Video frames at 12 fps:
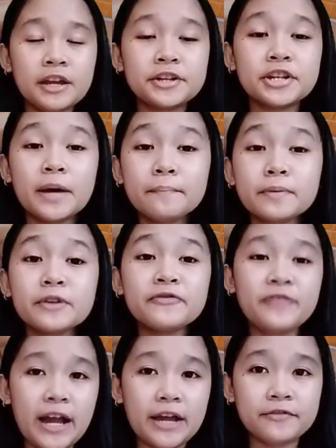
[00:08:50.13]
Number
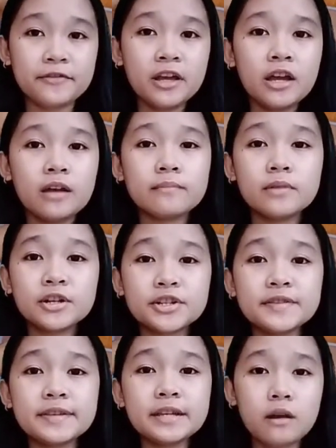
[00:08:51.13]
5.
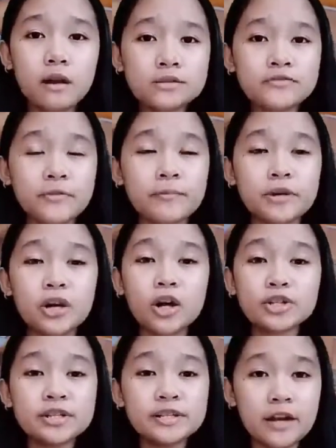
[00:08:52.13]
Emergency calls for
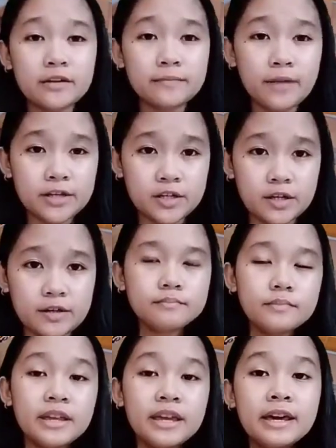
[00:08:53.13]
precautionary measures.
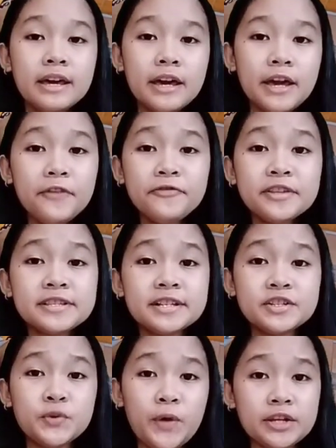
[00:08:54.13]
If the
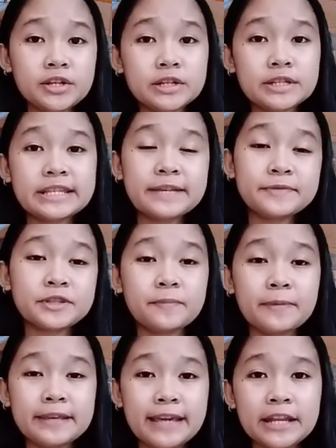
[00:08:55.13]
situation seems to
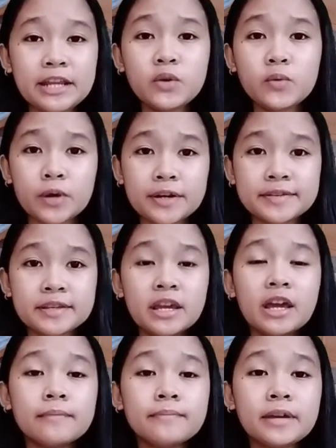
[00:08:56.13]
be getting worse,
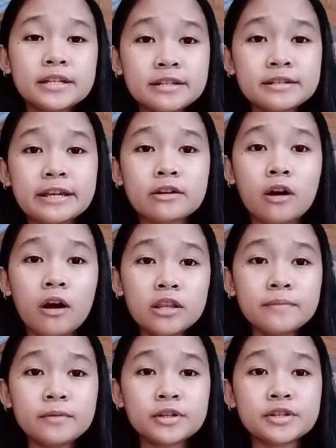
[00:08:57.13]
immediately call
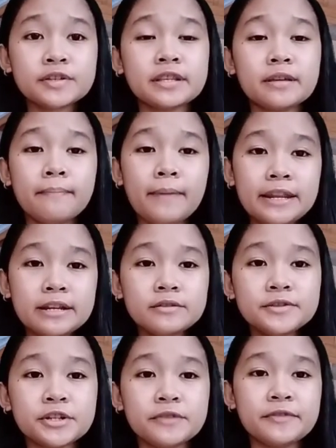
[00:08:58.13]
emergency
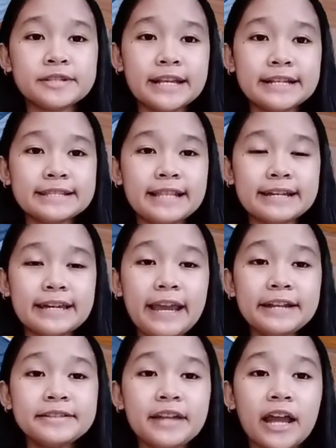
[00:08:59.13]
medical services like
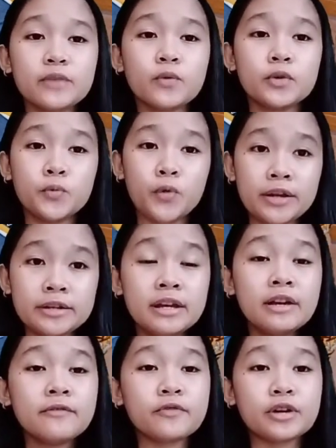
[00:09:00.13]

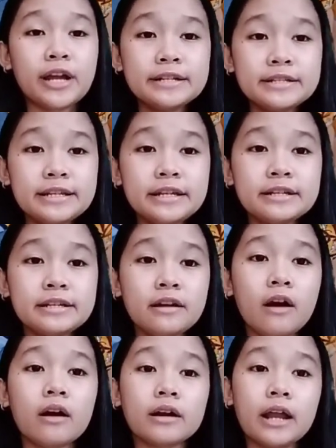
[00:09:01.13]
8911 for NDD,
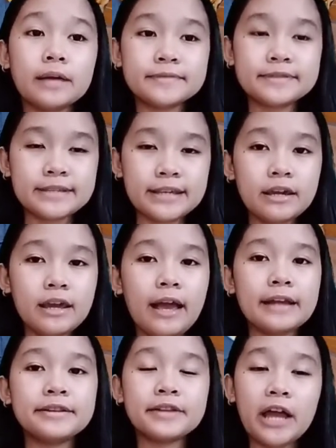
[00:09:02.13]
RMC,
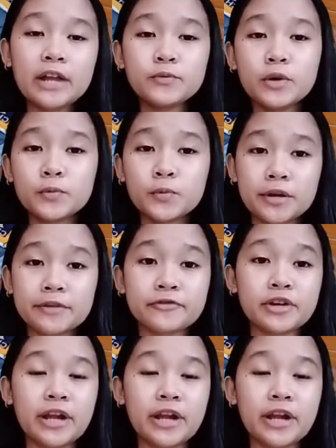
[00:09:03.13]
and 911 for